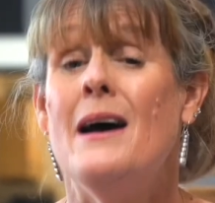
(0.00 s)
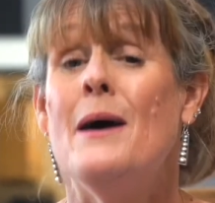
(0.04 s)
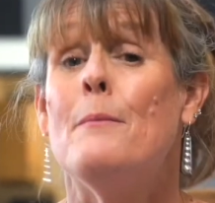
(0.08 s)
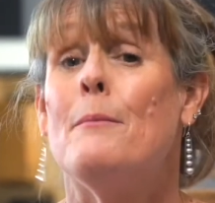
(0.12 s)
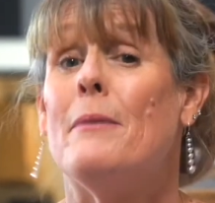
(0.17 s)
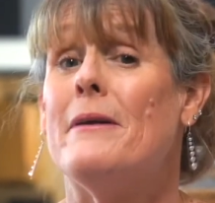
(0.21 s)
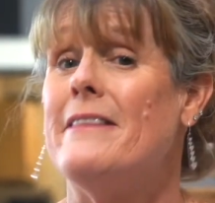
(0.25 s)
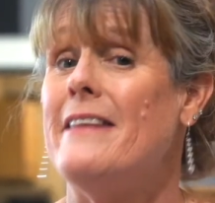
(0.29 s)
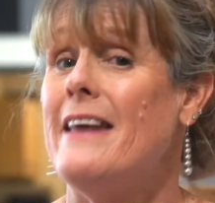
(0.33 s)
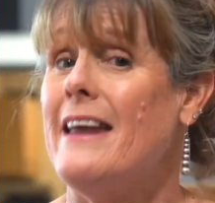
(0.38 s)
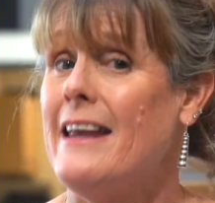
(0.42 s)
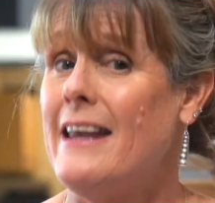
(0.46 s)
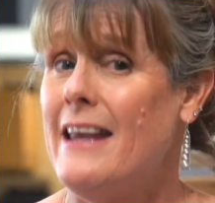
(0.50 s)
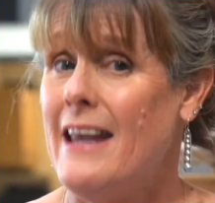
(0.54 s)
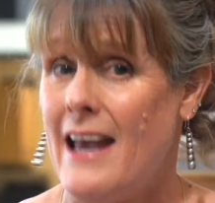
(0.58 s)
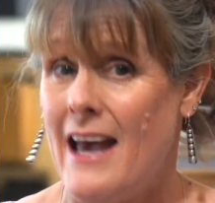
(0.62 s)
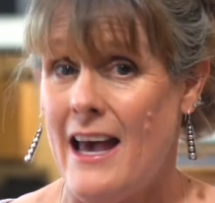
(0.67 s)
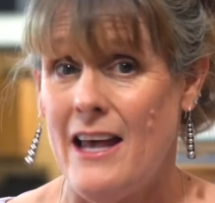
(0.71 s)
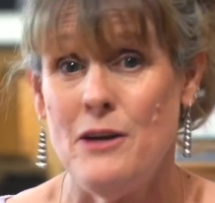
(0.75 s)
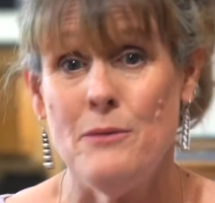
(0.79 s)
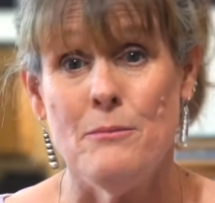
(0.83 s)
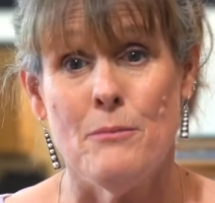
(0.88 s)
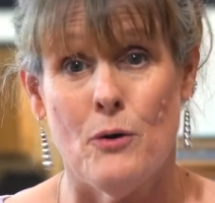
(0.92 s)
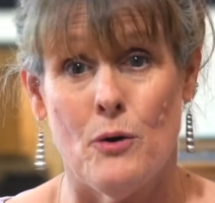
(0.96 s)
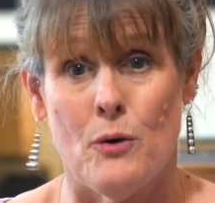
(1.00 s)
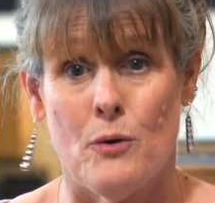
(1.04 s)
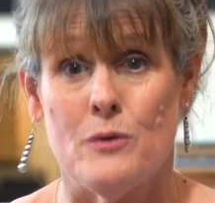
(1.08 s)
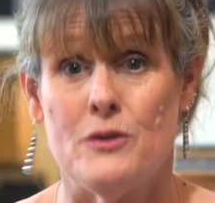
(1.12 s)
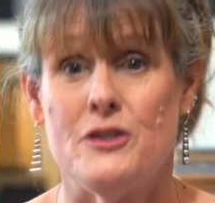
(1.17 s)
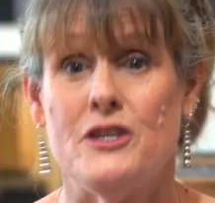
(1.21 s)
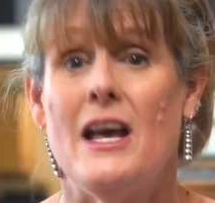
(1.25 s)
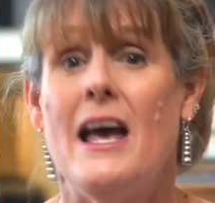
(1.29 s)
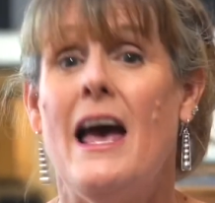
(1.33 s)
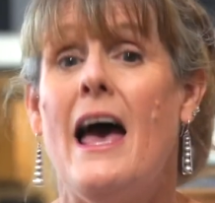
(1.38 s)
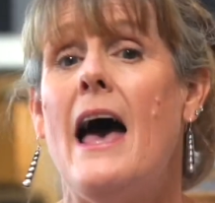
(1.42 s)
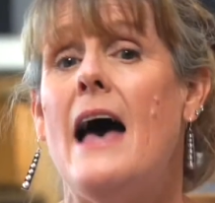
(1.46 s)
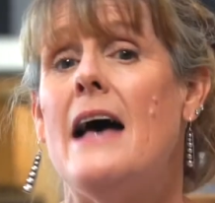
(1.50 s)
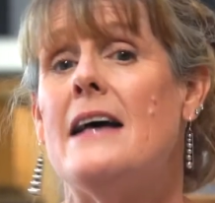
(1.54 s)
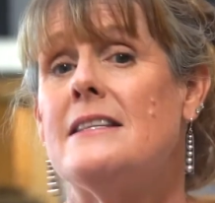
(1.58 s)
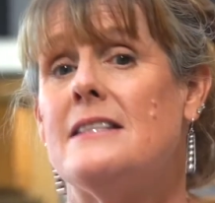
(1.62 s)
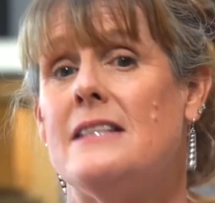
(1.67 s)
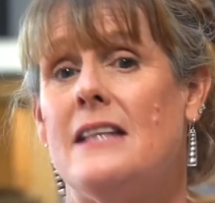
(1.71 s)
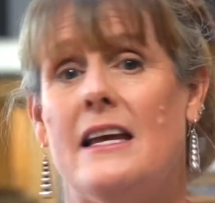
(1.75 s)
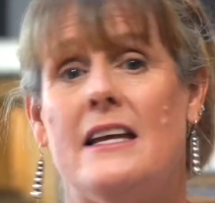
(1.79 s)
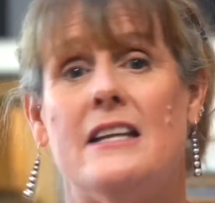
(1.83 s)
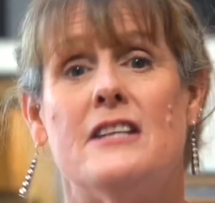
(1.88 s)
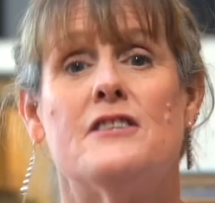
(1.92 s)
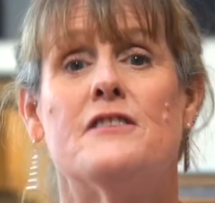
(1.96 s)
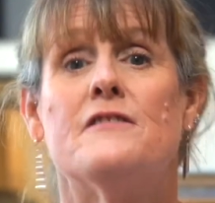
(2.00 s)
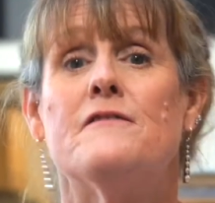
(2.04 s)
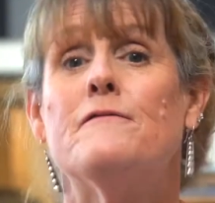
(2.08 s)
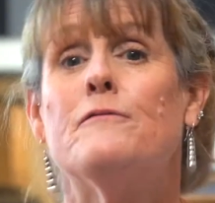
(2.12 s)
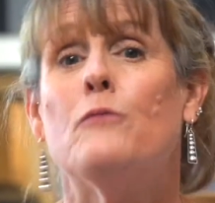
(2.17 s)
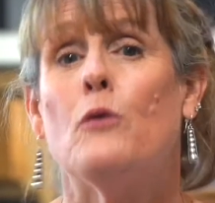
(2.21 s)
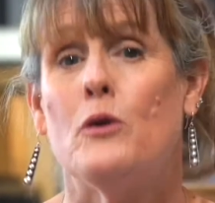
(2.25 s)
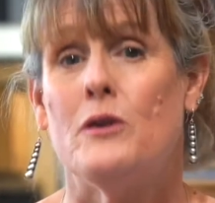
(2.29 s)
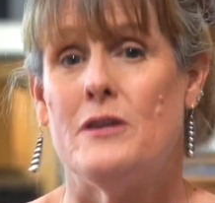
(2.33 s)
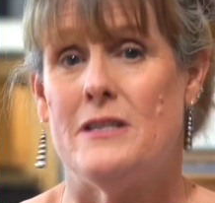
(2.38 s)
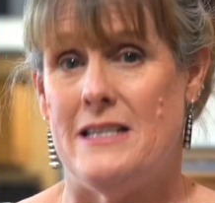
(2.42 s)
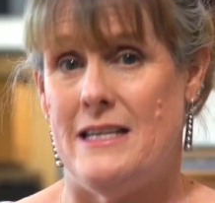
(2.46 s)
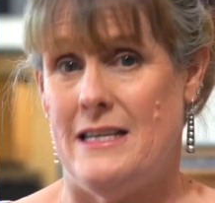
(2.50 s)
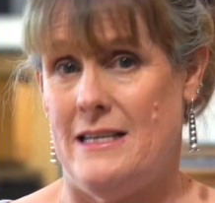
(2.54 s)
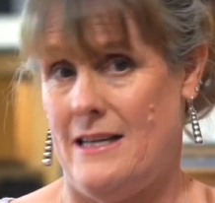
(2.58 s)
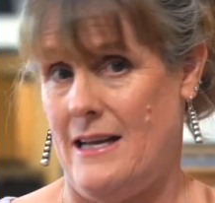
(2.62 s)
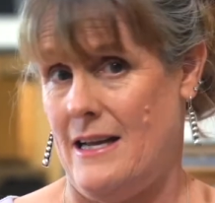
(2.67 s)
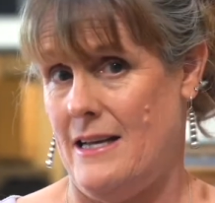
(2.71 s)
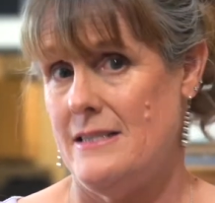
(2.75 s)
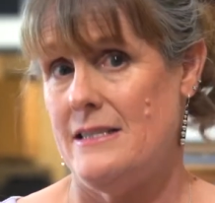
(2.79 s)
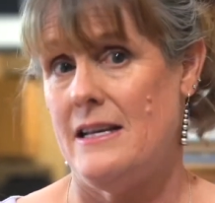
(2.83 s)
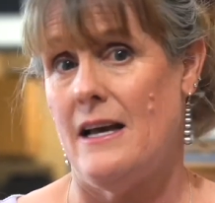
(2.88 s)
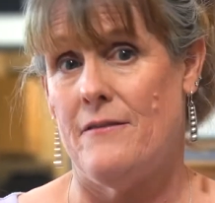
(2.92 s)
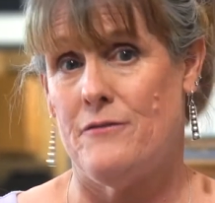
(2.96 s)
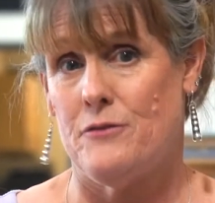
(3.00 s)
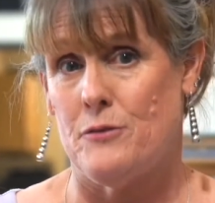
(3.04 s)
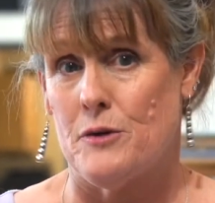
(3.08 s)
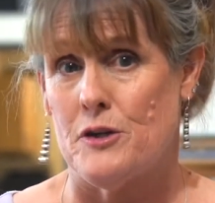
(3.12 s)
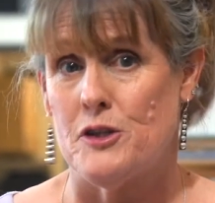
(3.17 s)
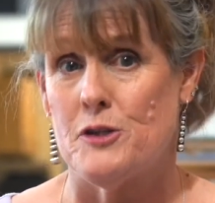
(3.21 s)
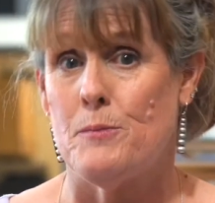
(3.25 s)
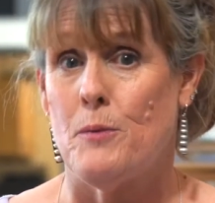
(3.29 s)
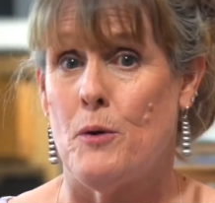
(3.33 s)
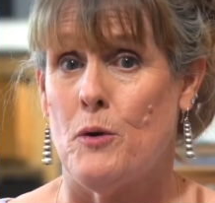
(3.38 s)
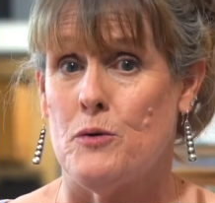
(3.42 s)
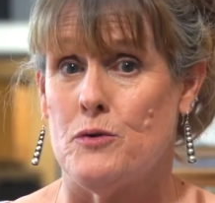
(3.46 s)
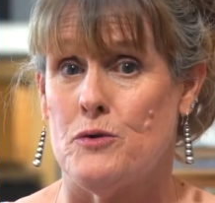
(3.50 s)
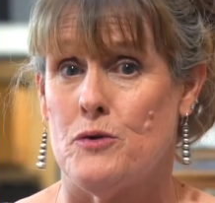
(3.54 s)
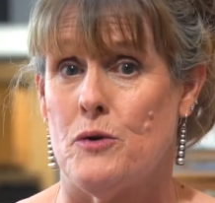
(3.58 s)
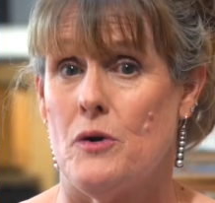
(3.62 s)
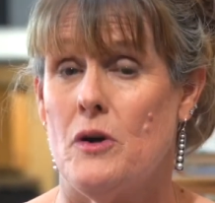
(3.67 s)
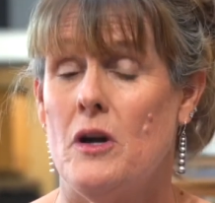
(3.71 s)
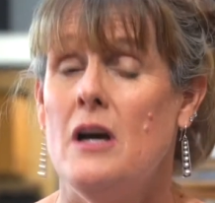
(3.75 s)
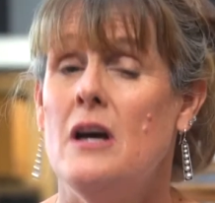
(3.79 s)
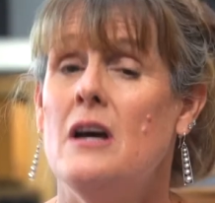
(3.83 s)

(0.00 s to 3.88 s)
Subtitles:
but they can emerge as late as 14 days after exposure.